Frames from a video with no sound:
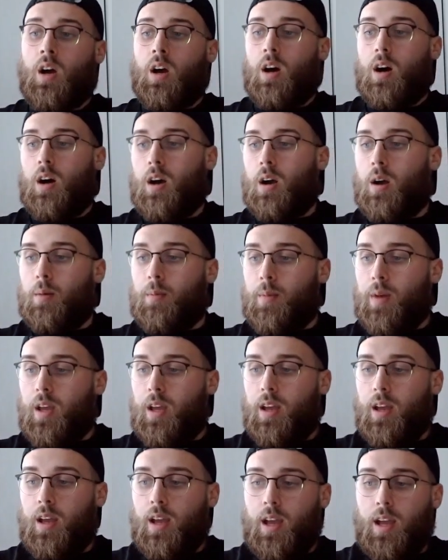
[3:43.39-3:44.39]

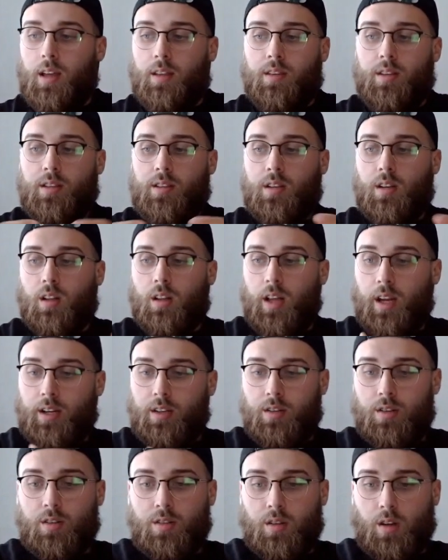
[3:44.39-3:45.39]
And these
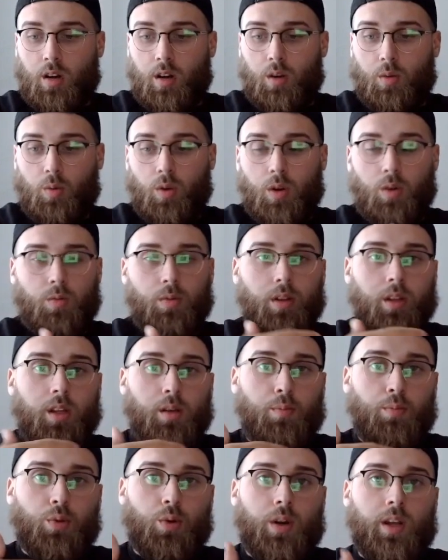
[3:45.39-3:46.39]
collectors are what really
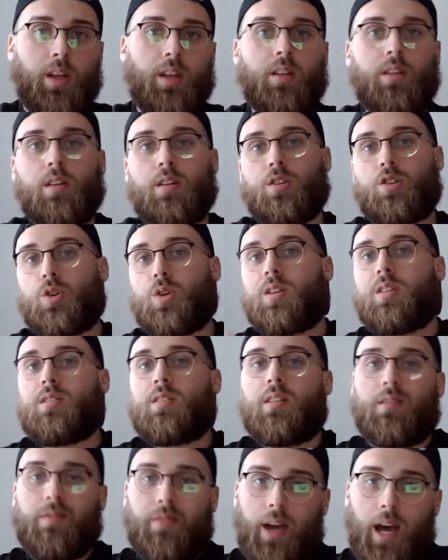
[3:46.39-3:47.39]
bring the
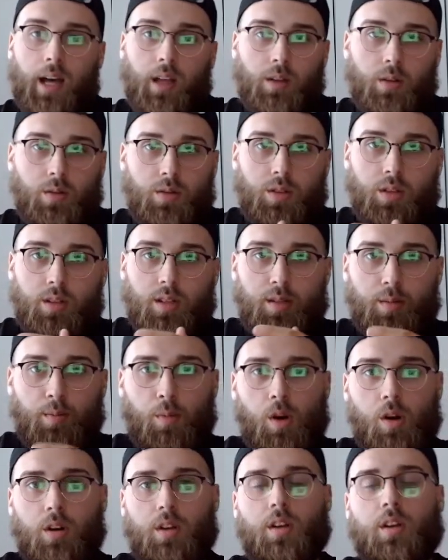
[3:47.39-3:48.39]
intrinsic value to this
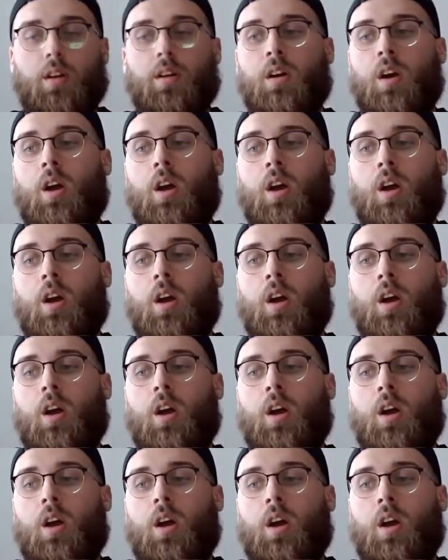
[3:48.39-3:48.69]
market.